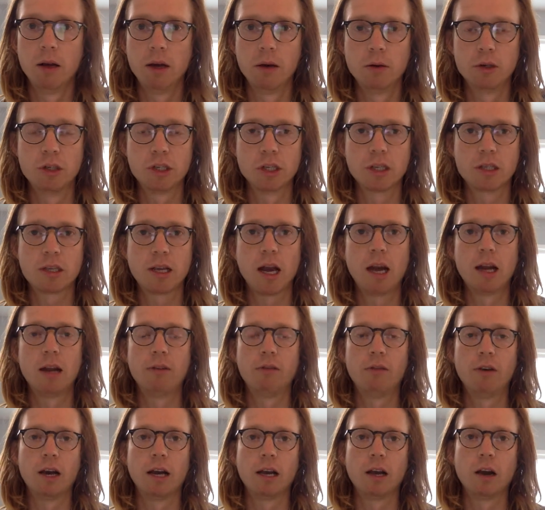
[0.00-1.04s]
It was just kind of
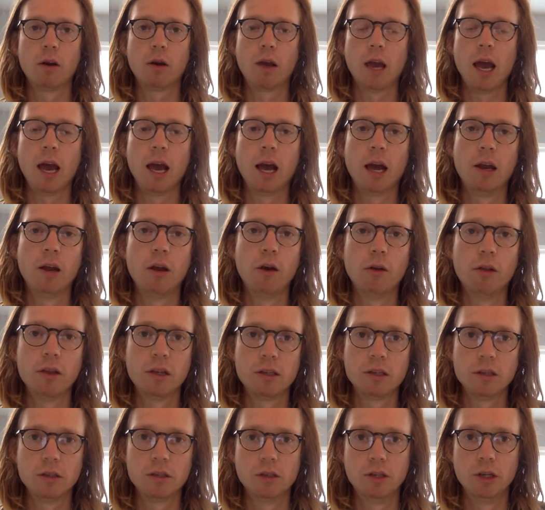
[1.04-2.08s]
like, okay, I know
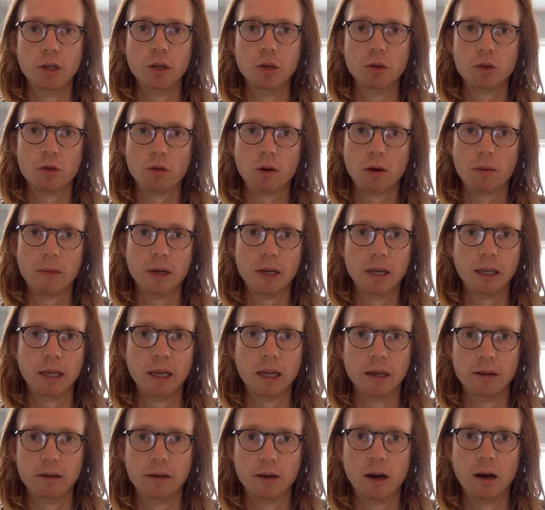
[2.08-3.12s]
this is due, so I'm going to get
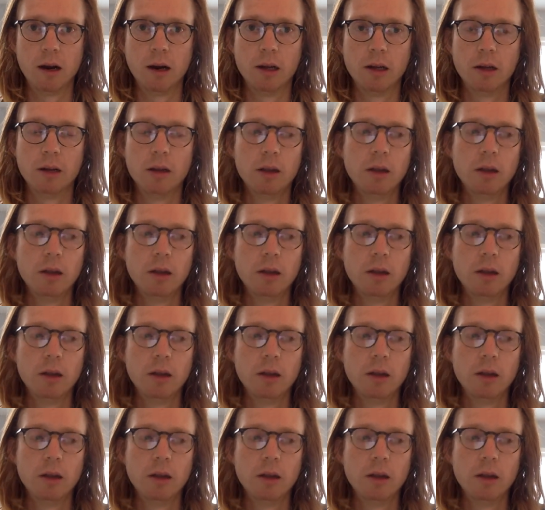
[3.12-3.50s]
it done.